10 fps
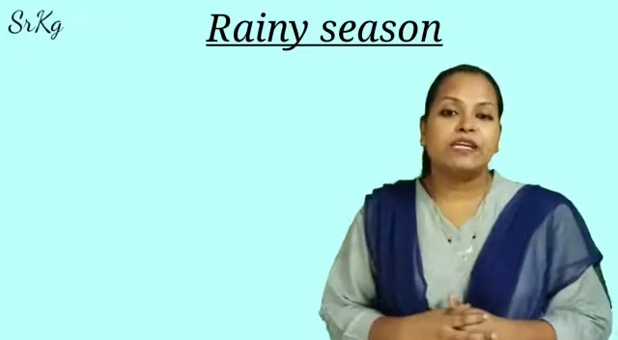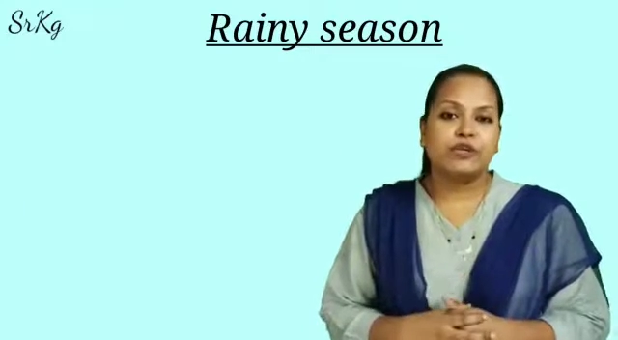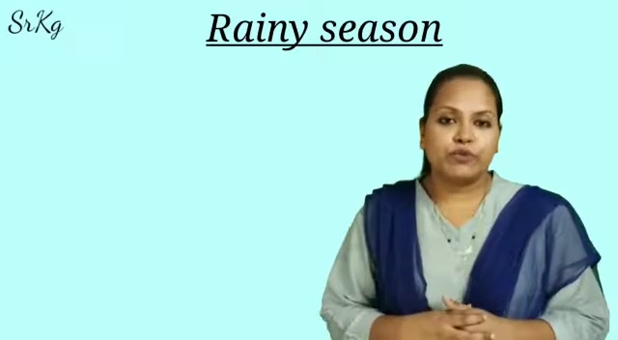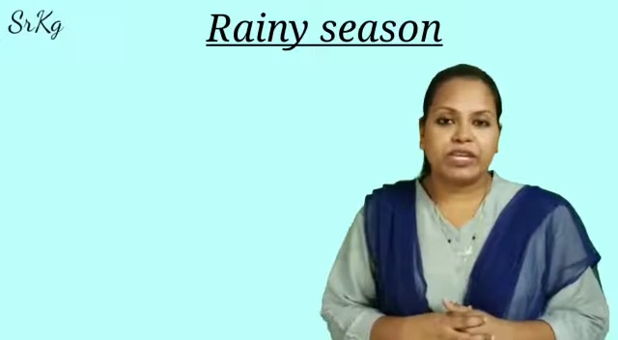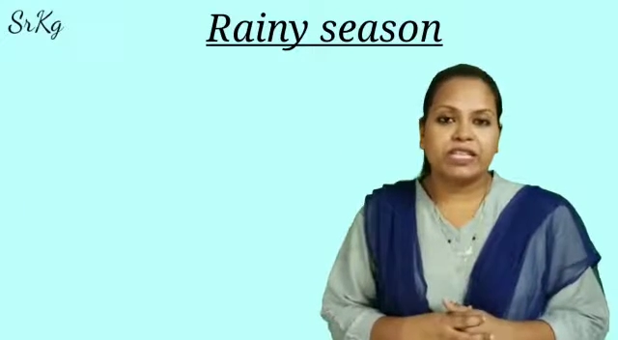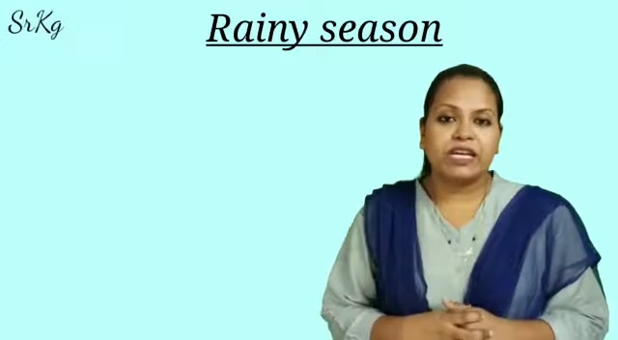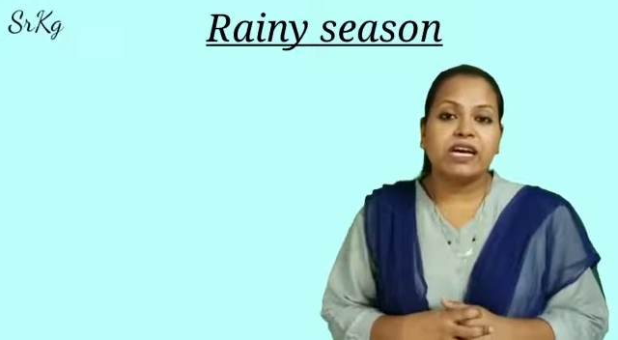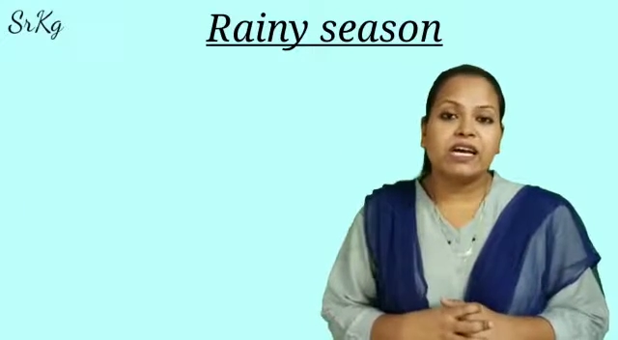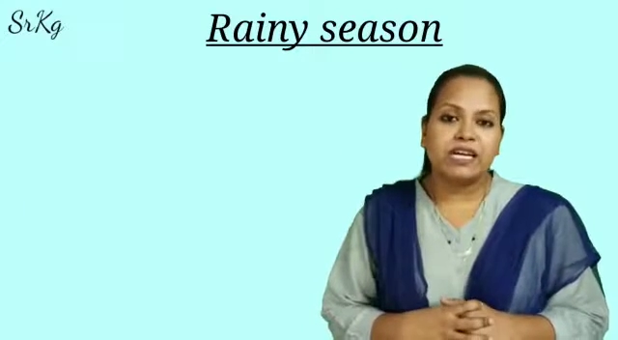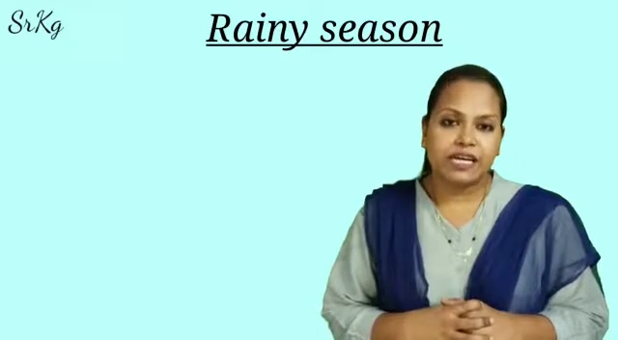during
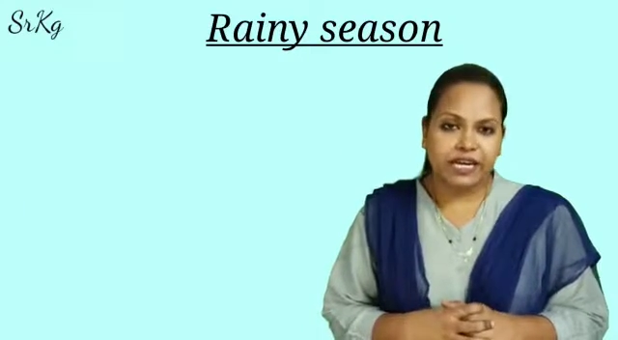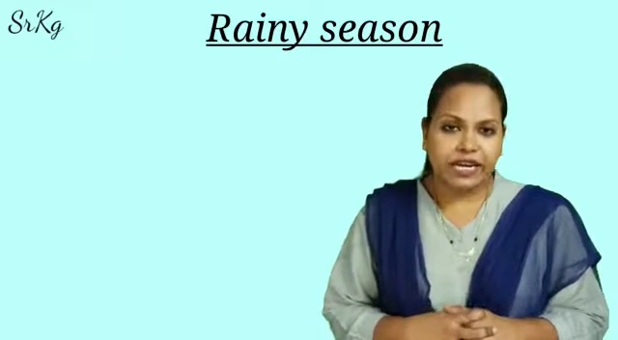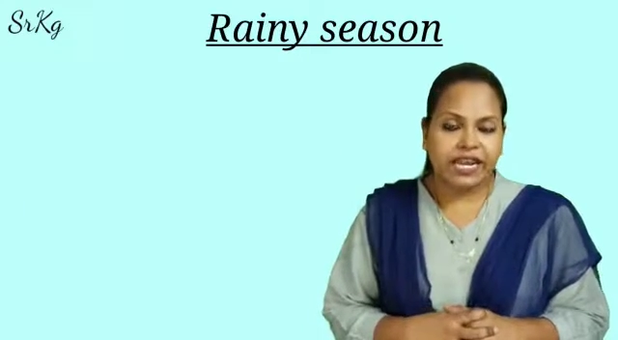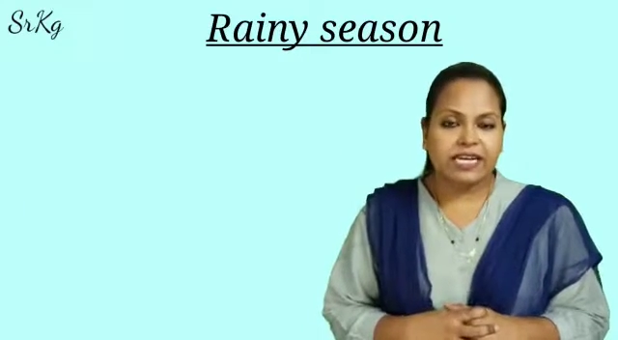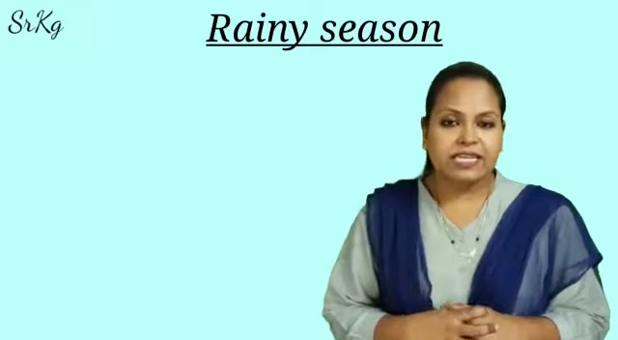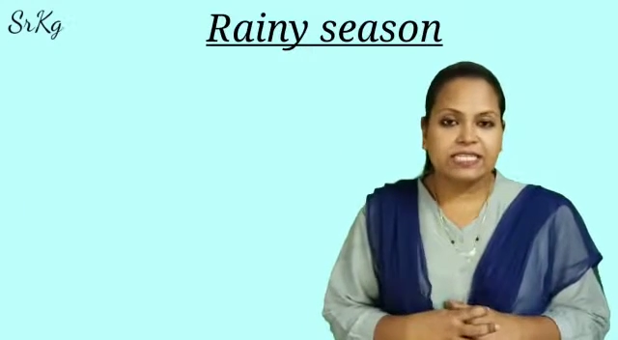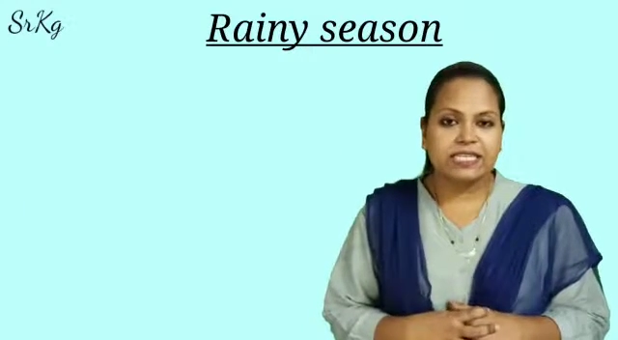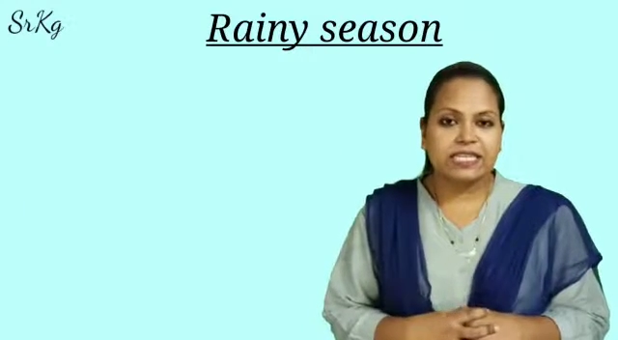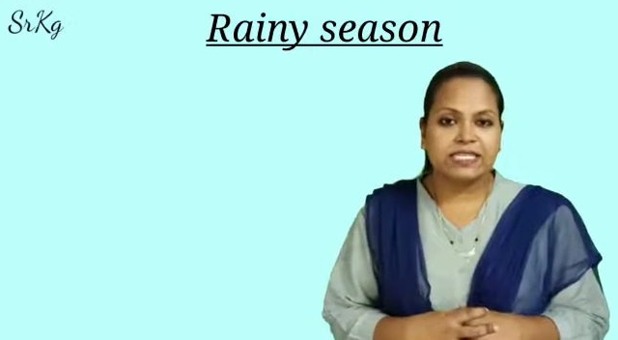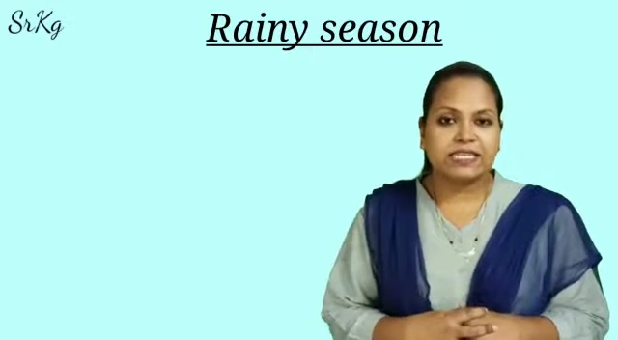the rainy
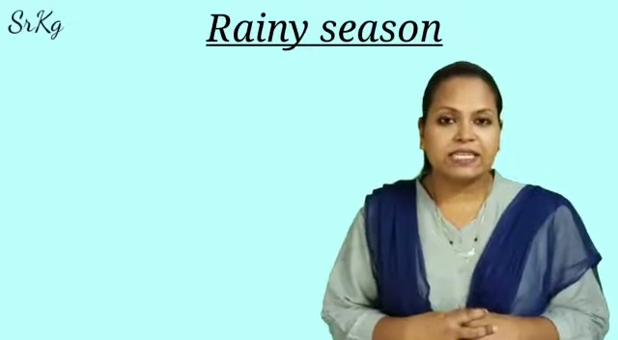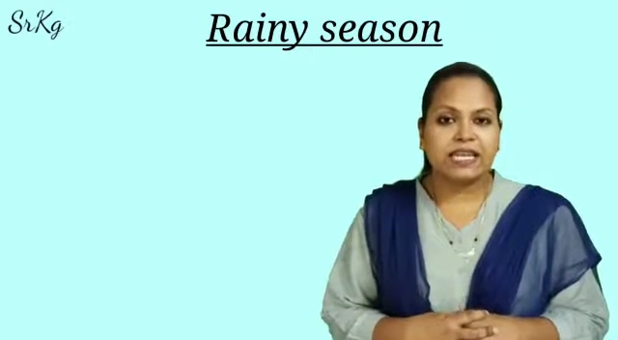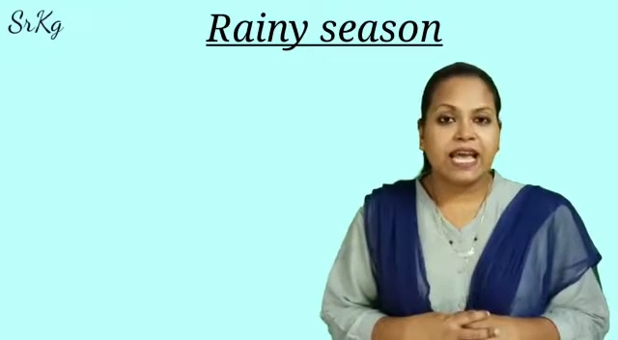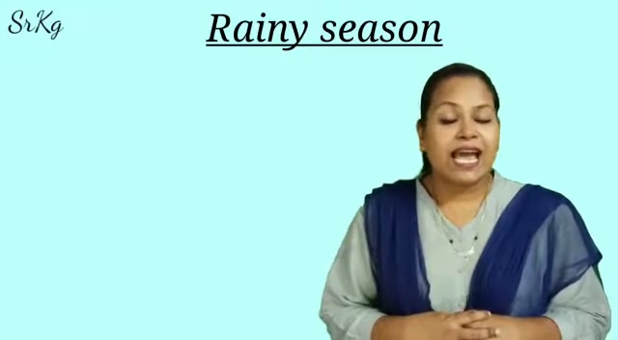season.